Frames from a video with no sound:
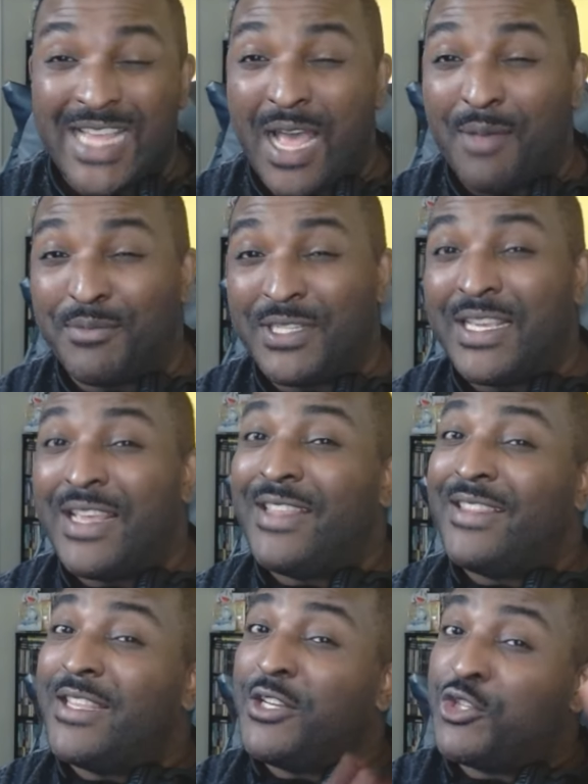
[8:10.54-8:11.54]
that
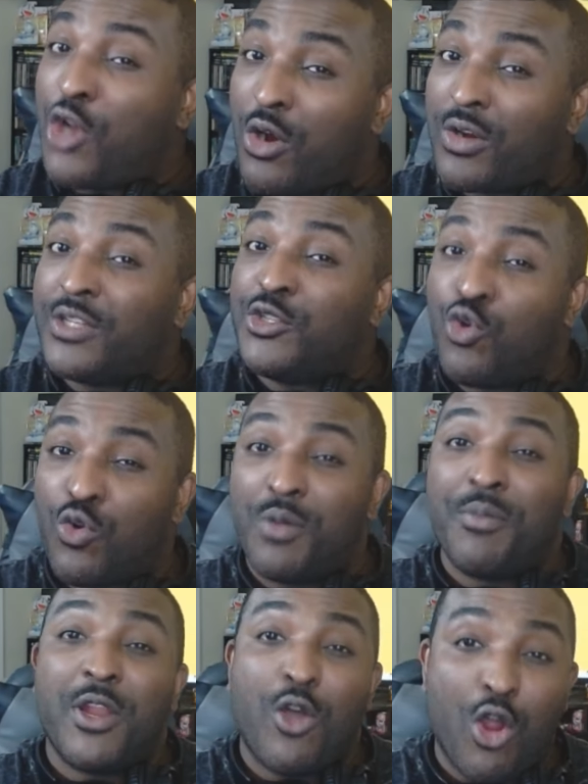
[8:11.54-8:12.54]
the Dark
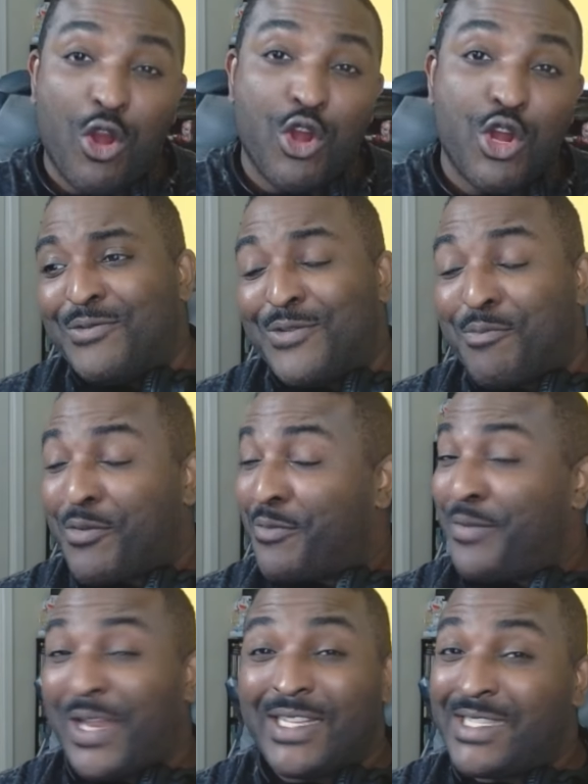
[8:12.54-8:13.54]
Tournament arc. What
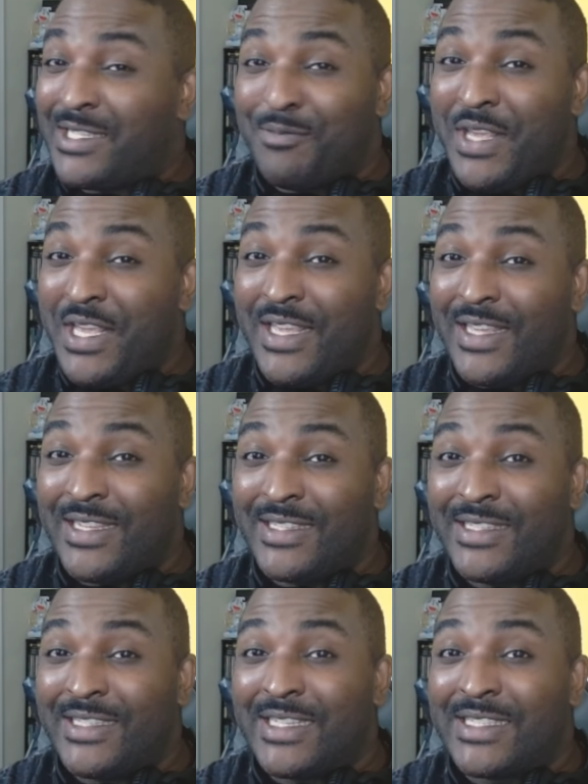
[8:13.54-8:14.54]
perplexes me
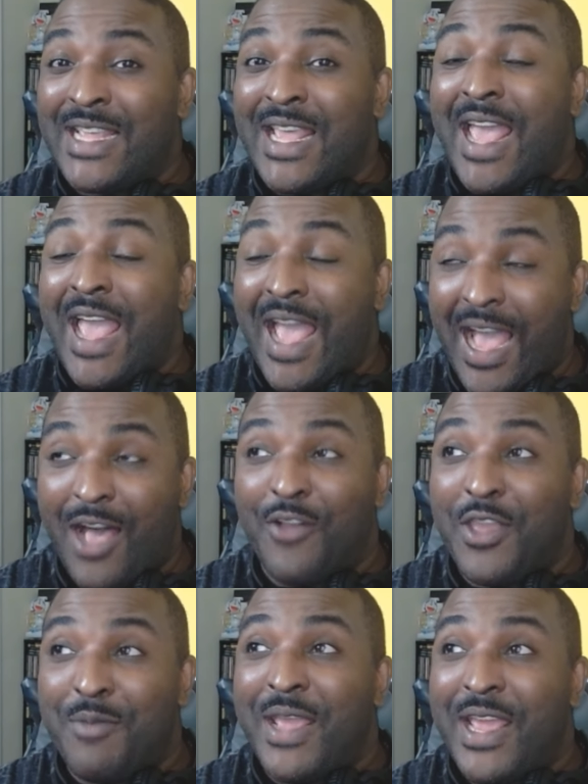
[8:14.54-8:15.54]
is just how
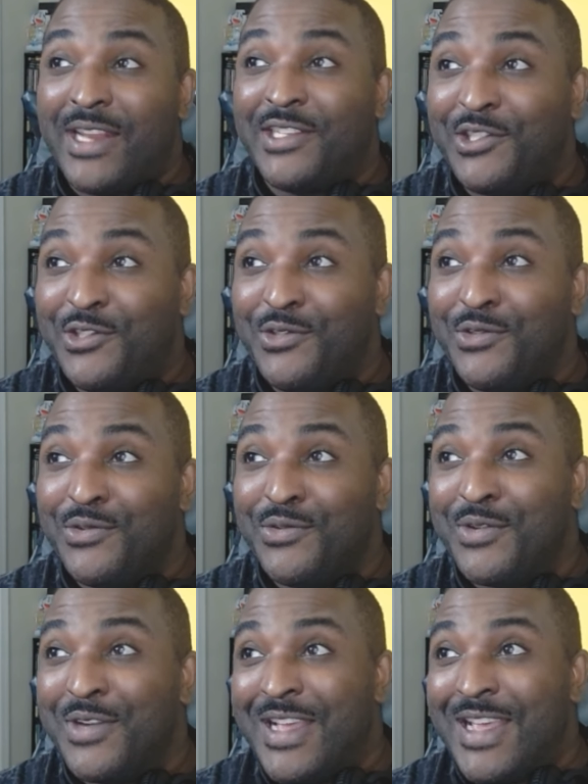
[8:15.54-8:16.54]
they managed
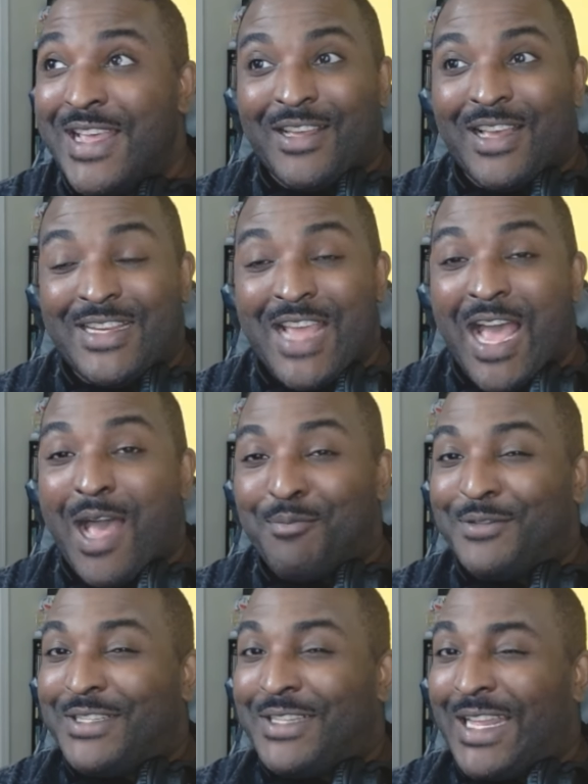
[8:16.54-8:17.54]
to
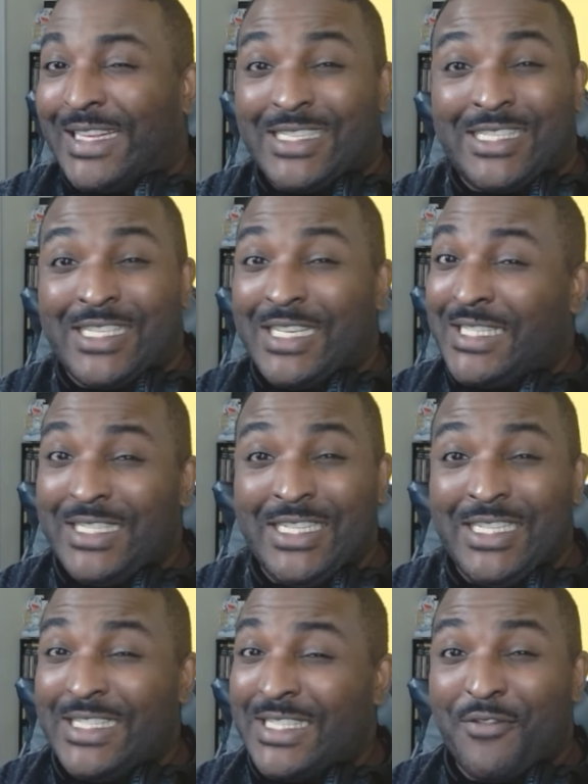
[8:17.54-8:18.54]
adapt like
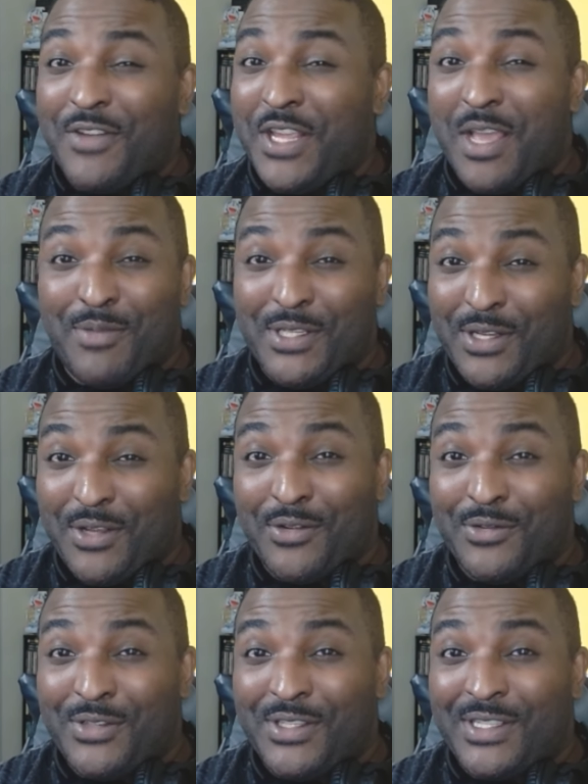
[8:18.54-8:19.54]
60-70
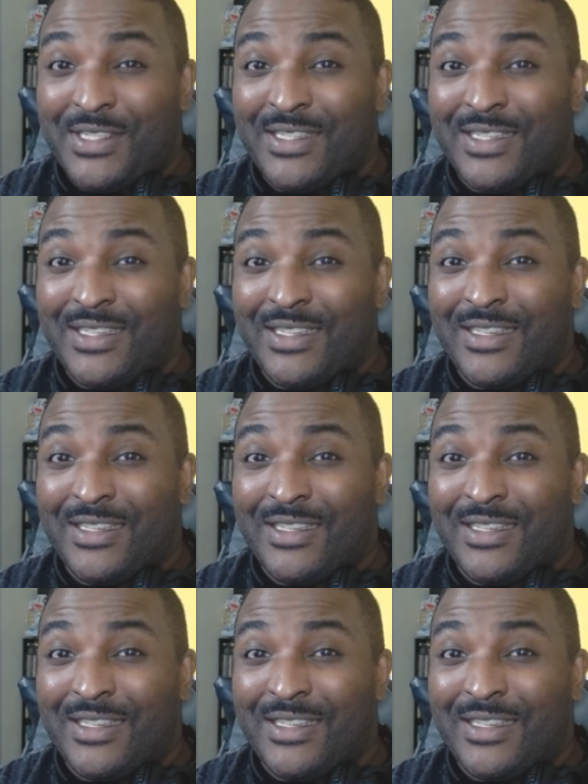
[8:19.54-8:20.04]
episodes